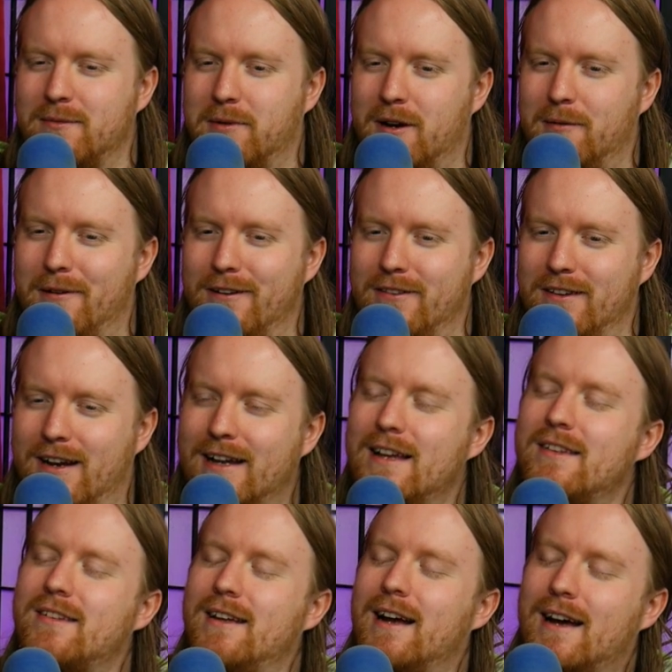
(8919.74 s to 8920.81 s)
smart about that. Yeah. I
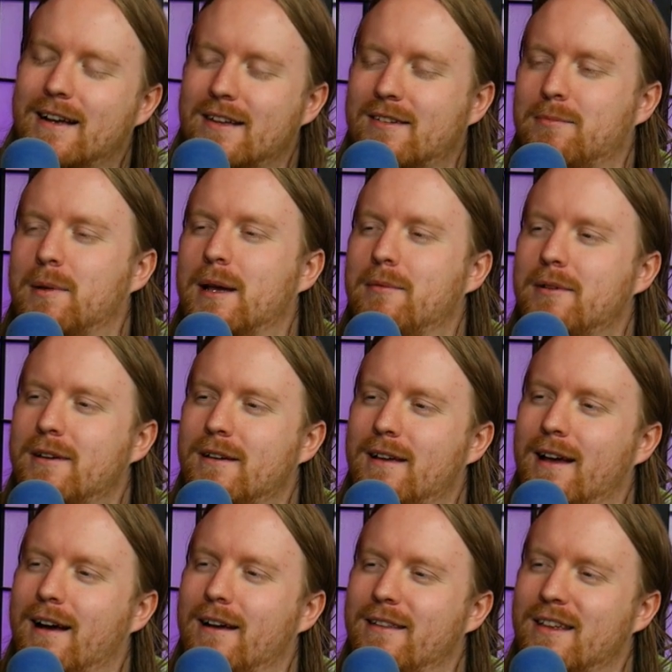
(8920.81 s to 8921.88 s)
guess yeah. I guess maybe
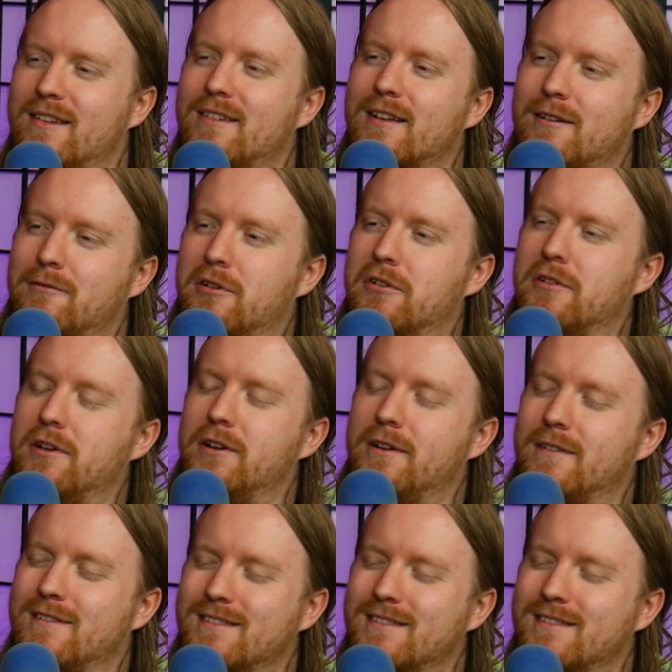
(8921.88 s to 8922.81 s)
yeah. That's like really